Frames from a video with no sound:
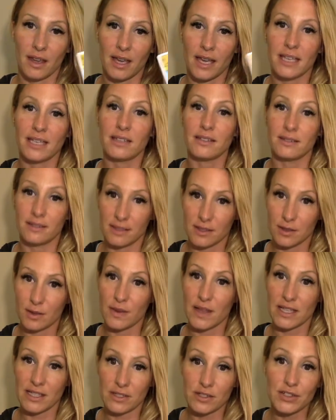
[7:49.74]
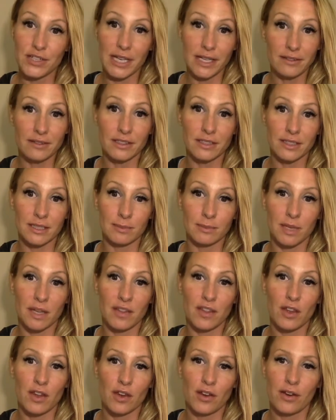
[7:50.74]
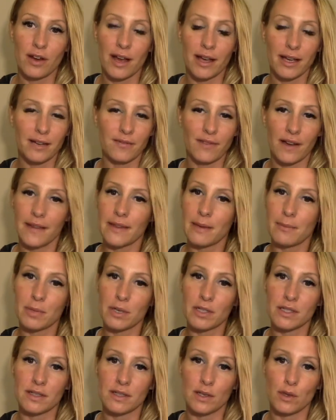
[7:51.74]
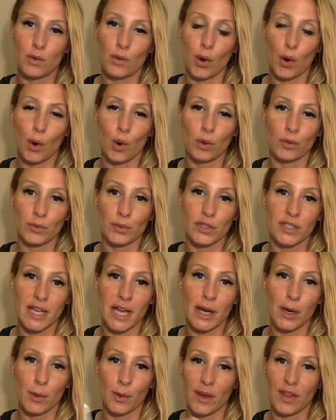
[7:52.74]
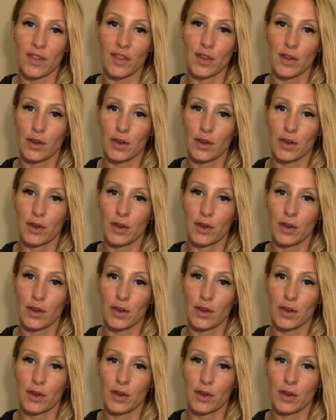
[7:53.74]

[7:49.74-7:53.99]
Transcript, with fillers: and so that's your challenge this month, you're not going to find that person that you grow old and retire with.